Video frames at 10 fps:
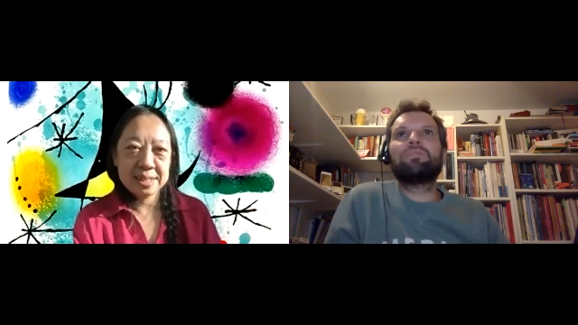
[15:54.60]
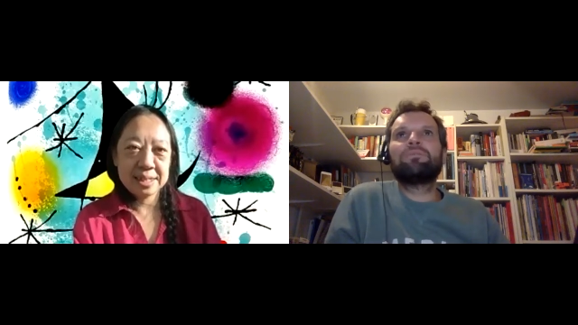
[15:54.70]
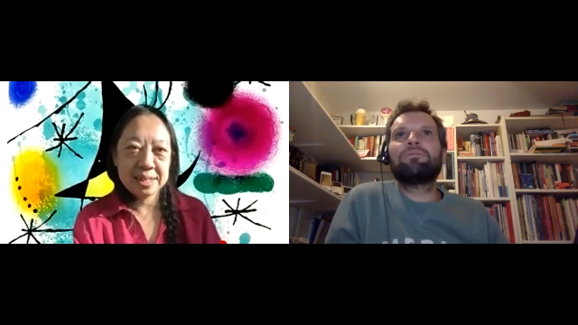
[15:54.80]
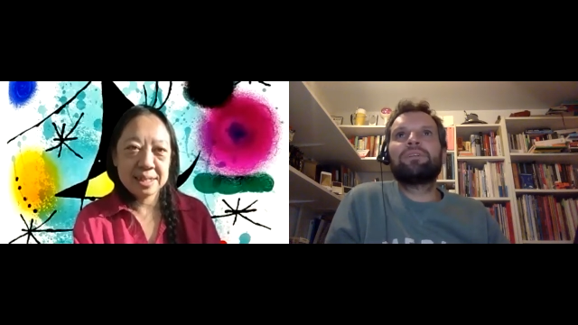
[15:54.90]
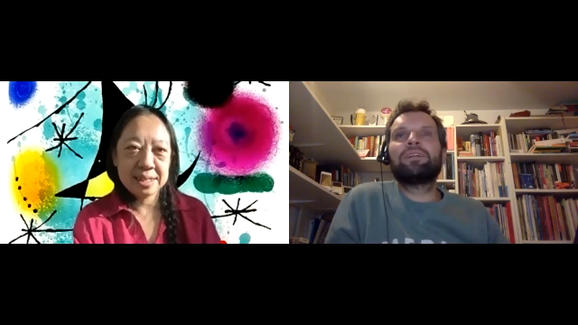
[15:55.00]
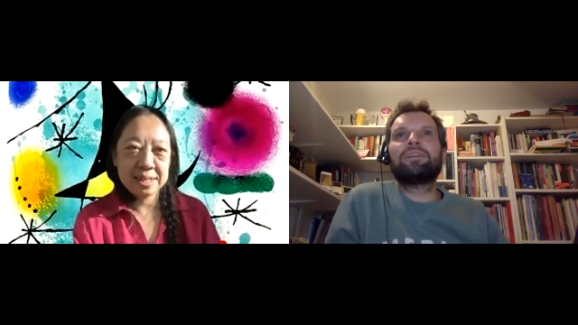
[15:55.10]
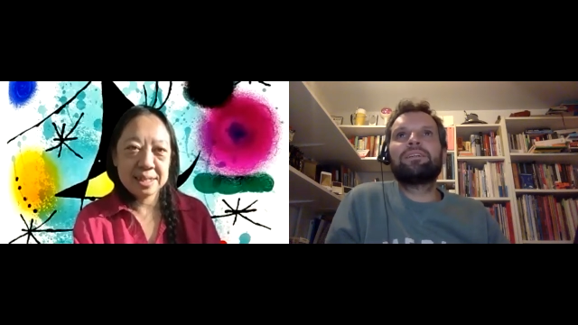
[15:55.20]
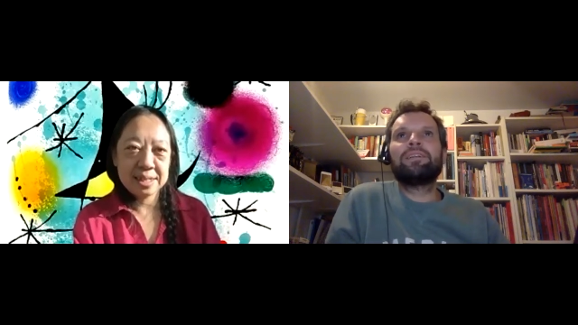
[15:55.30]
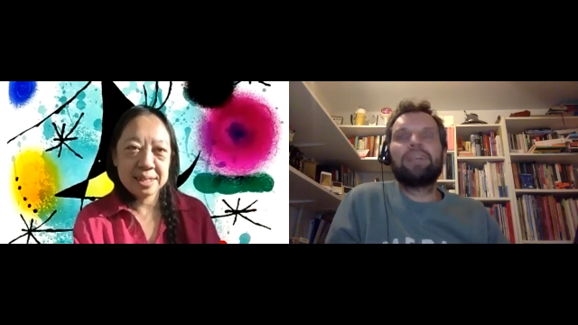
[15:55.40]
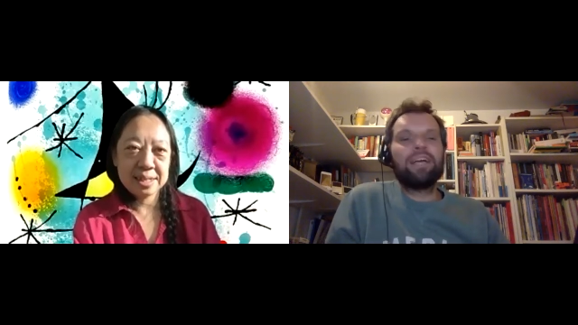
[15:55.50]
Speaker 1: of, uh,
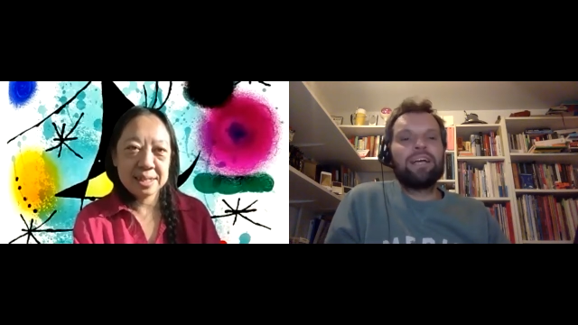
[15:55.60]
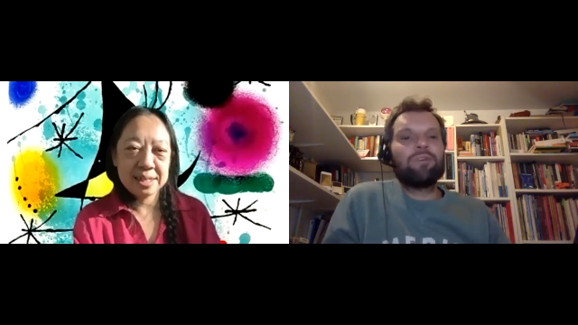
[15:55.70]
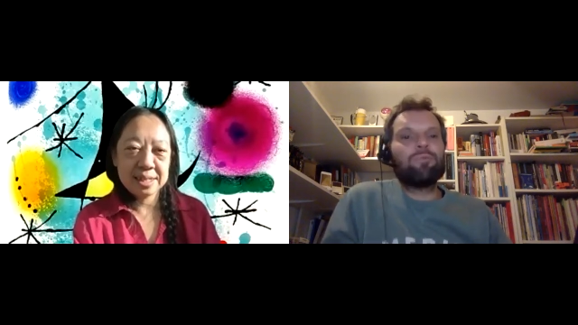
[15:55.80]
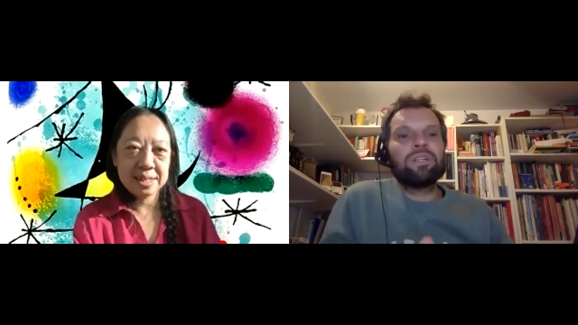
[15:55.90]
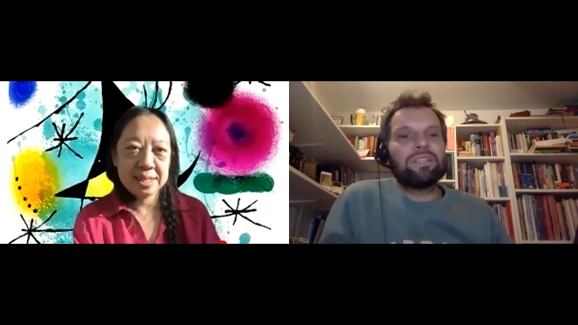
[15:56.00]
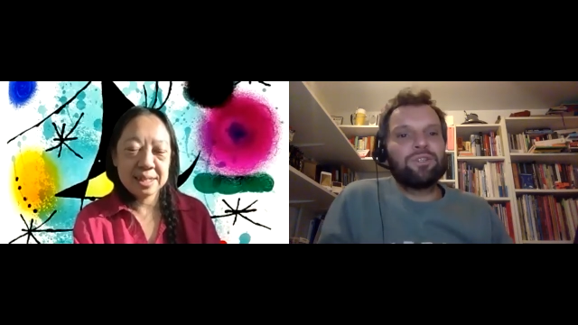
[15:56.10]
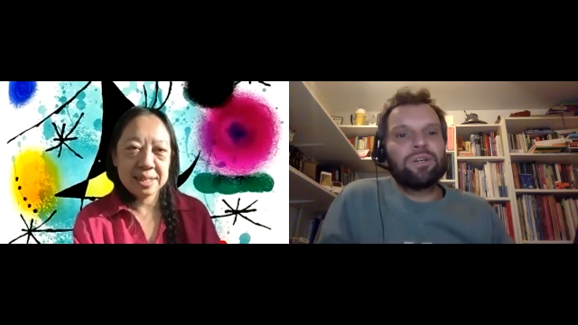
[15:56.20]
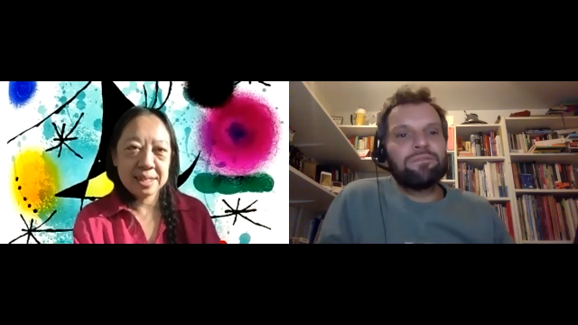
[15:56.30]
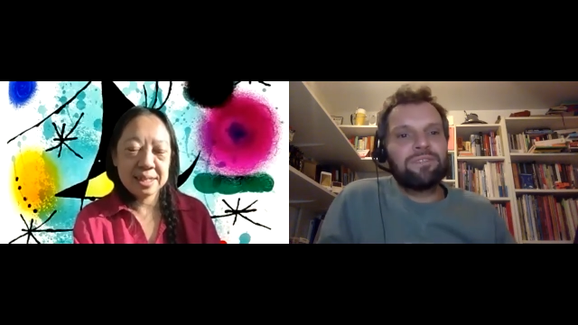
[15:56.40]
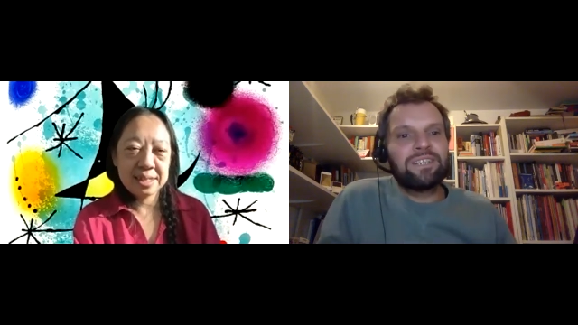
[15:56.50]
well, you
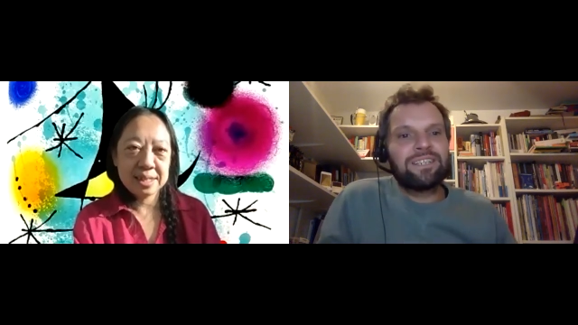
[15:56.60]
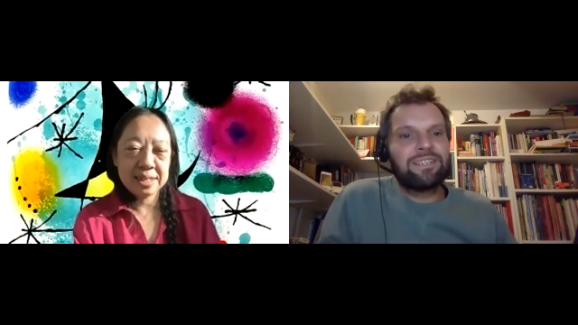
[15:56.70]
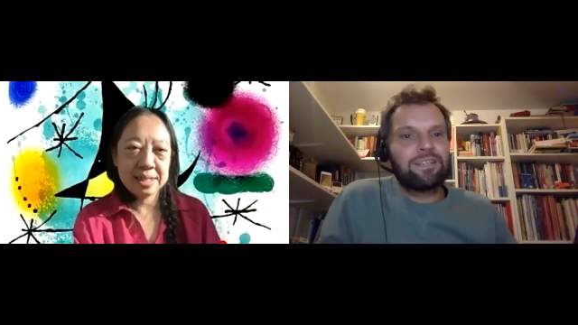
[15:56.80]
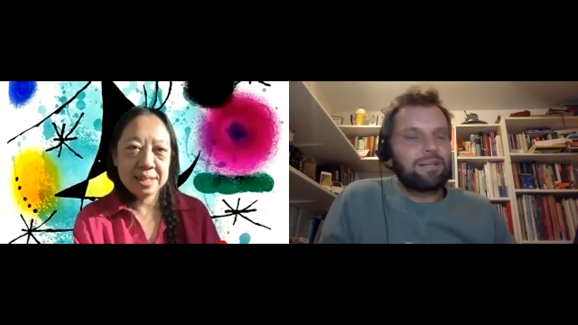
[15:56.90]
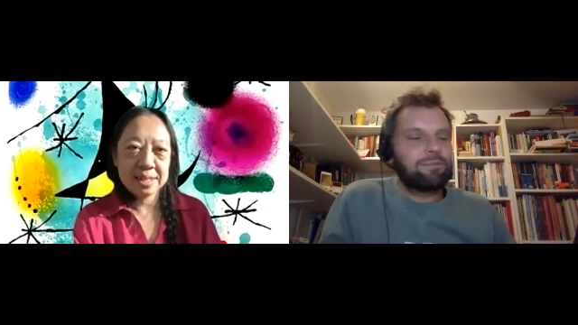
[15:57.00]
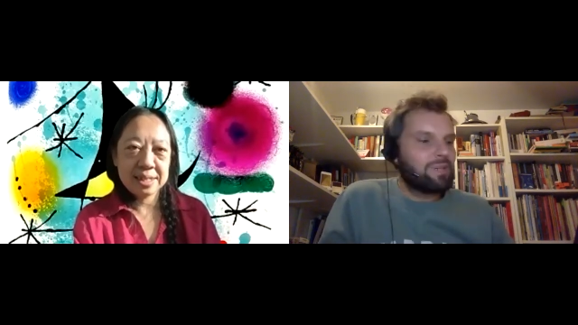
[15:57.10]
have a, uh,